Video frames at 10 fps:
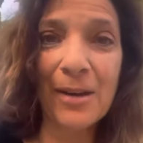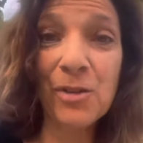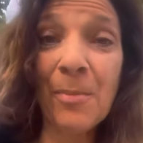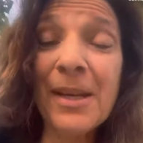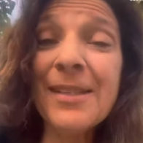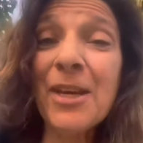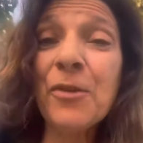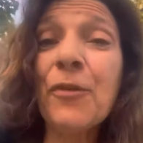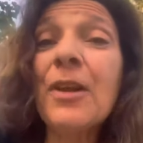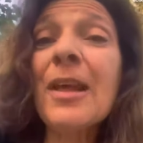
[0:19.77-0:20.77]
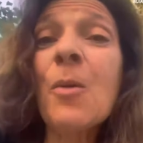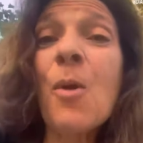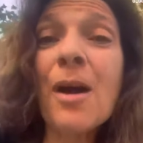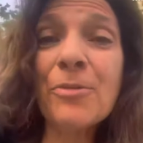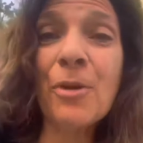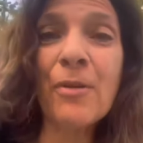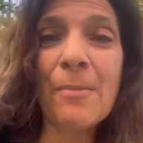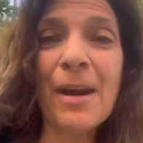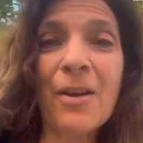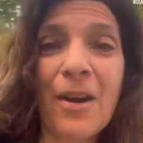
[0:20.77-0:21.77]
So I'm going to take you for a little walkthrough around
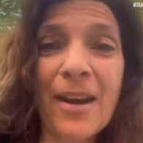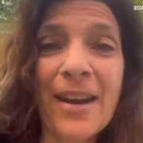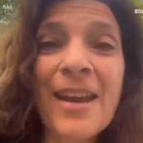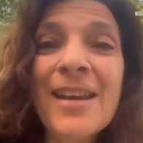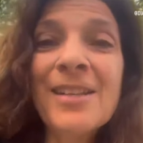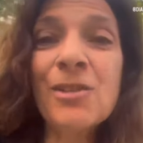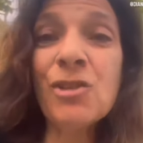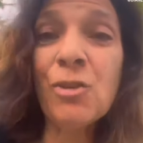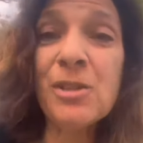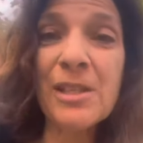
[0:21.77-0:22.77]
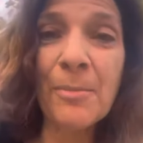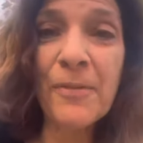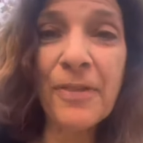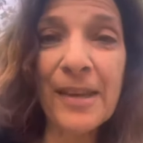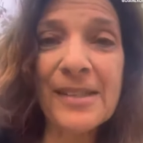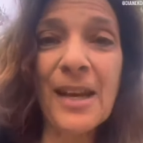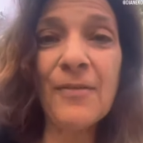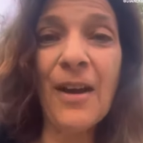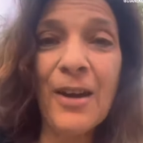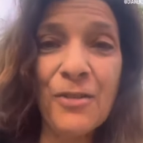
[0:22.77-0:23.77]
my garden to show you some of the things that I've
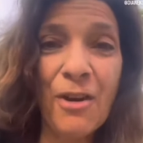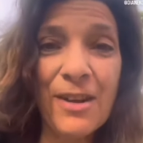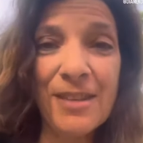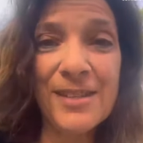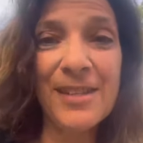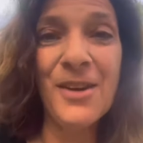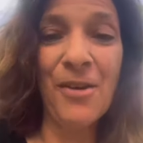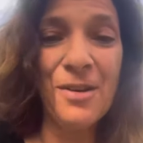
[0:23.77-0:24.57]
got growing this year.